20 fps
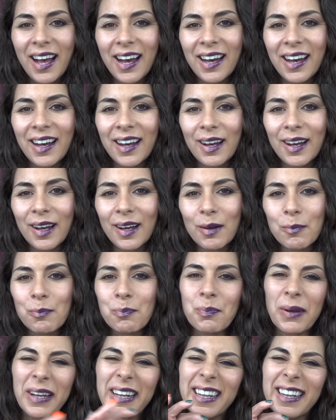
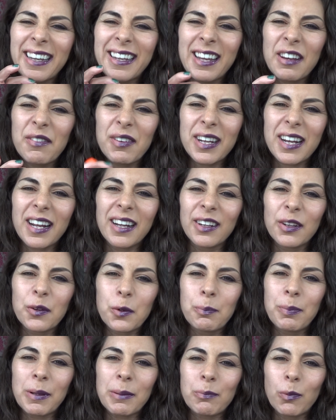but give it a
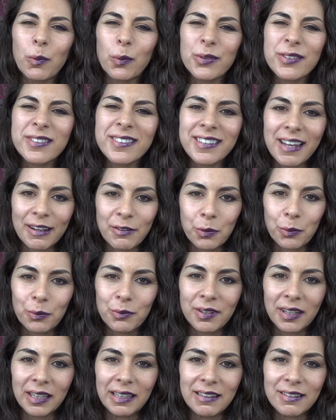little bit more
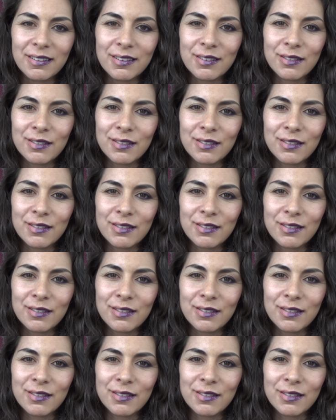subtlety